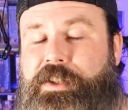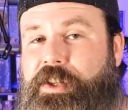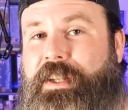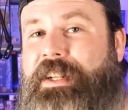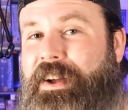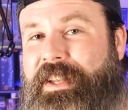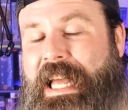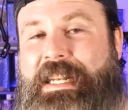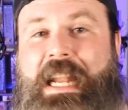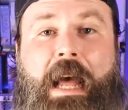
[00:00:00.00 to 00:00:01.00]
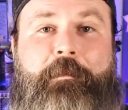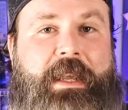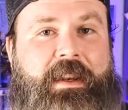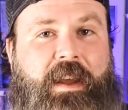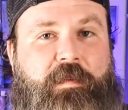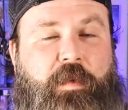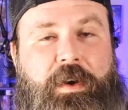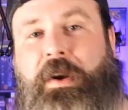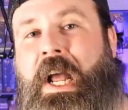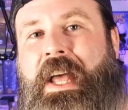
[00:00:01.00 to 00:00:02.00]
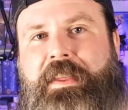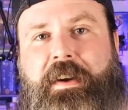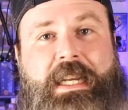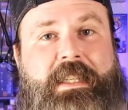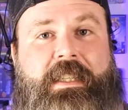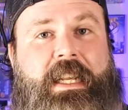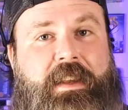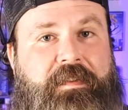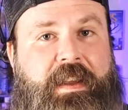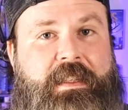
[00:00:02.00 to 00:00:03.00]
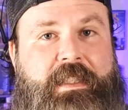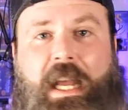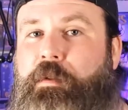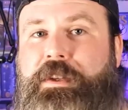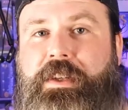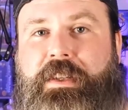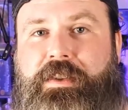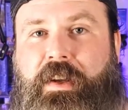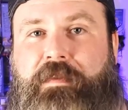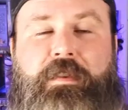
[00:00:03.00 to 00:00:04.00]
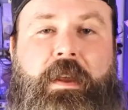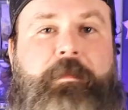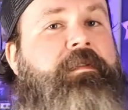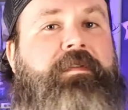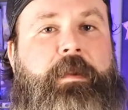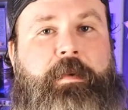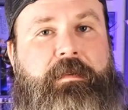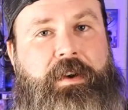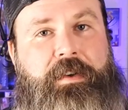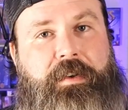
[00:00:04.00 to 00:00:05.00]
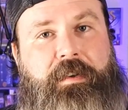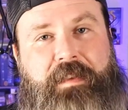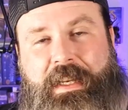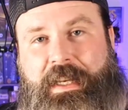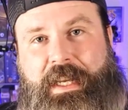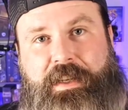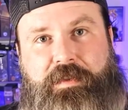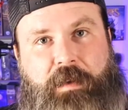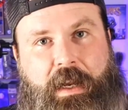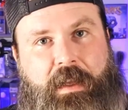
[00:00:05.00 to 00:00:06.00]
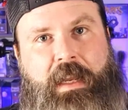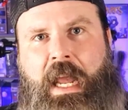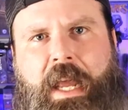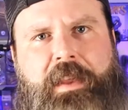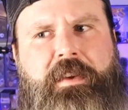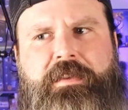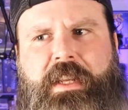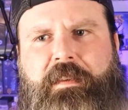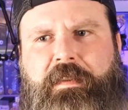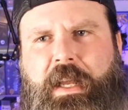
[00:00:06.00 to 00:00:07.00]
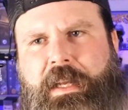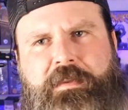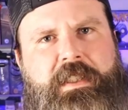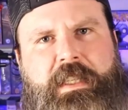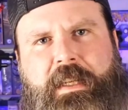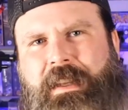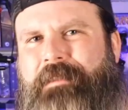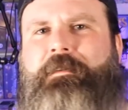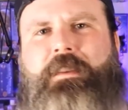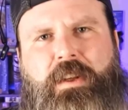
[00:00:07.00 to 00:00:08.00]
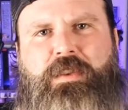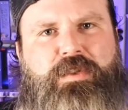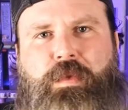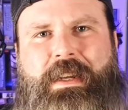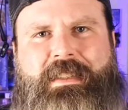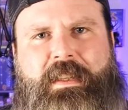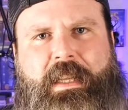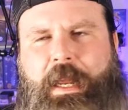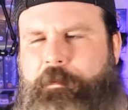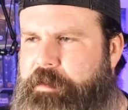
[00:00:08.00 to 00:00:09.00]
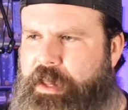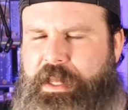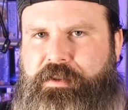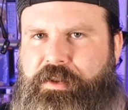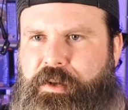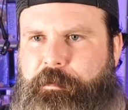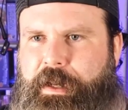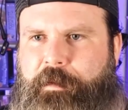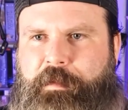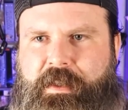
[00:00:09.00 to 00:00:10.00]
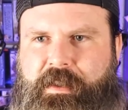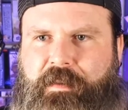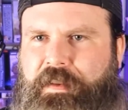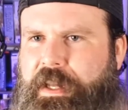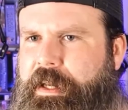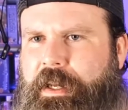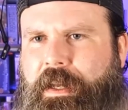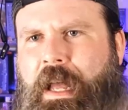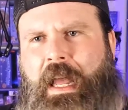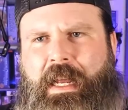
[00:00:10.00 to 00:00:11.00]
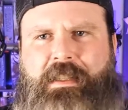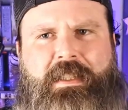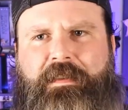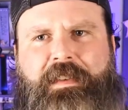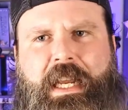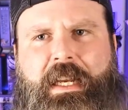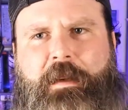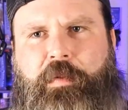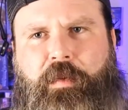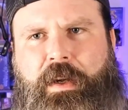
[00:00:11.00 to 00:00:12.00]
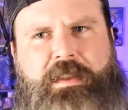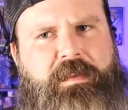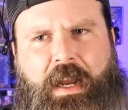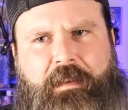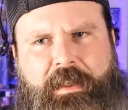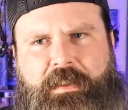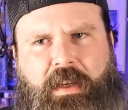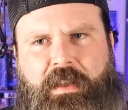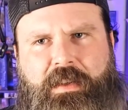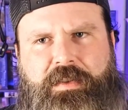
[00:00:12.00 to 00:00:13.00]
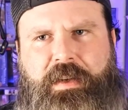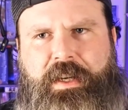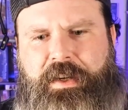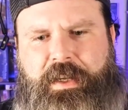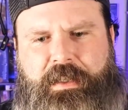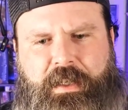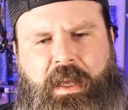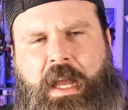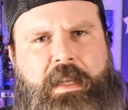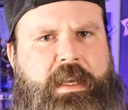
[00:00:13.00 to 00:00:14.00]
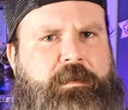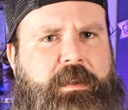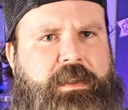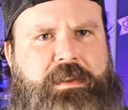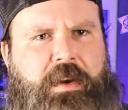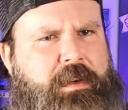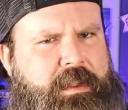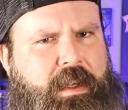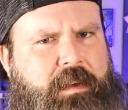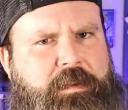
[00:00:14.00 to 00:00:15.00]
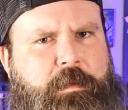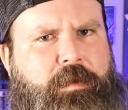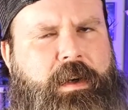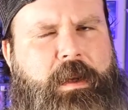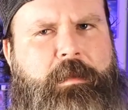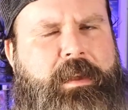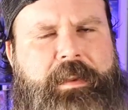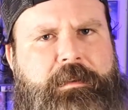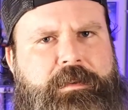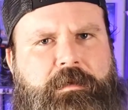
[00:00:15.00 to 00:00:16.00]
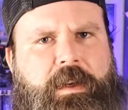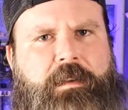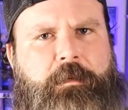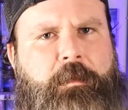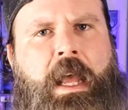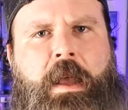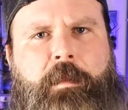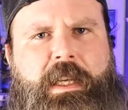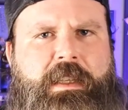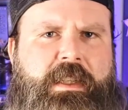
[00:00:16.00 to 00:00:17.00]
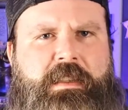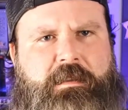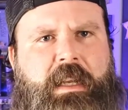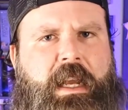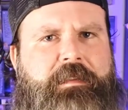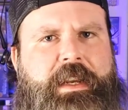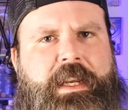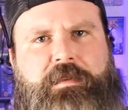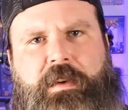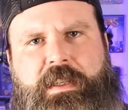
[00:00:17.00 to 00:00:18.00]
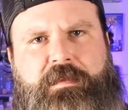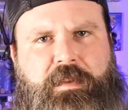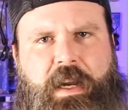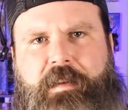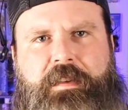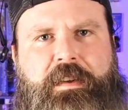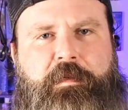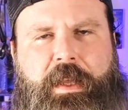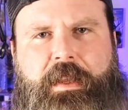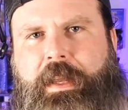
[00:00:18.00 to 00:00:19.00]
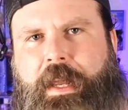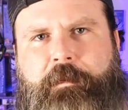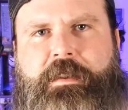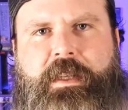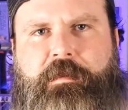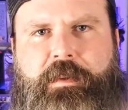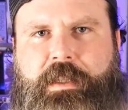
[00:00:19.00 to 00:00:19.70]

should all that not be enough for you, there is the event deck, which you can shuffle up and flip over a new event each round. And those give interesting little twists to the game. Nothing too big, but stuff like instead of gaining points for having tallest tree, you get to take one of the tokens off your board. I believe that was one of them. But it's just kind of a neat twist for after you've played the game several